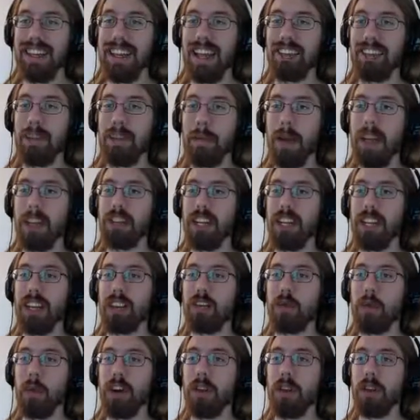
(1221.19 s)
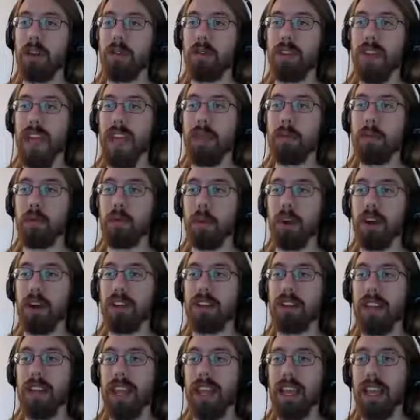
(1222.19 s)
Not to mention, it's one of those games where
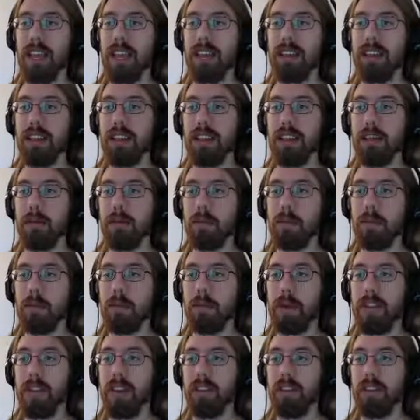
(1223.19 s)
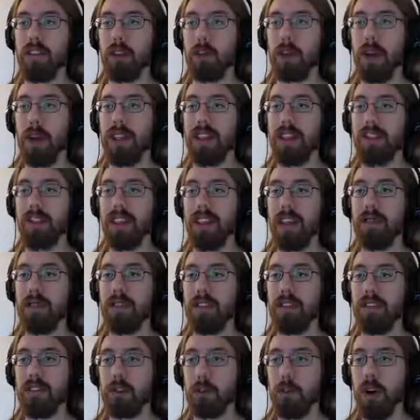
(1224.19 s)
it's like, because of the way the save
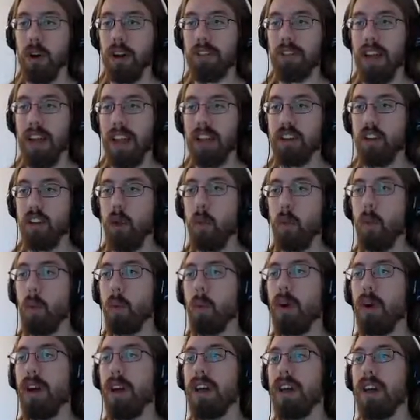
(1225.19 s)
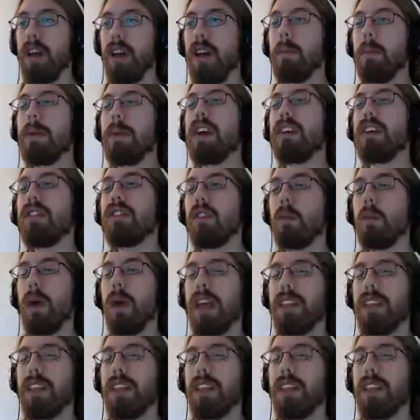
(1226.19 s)
system works, because of the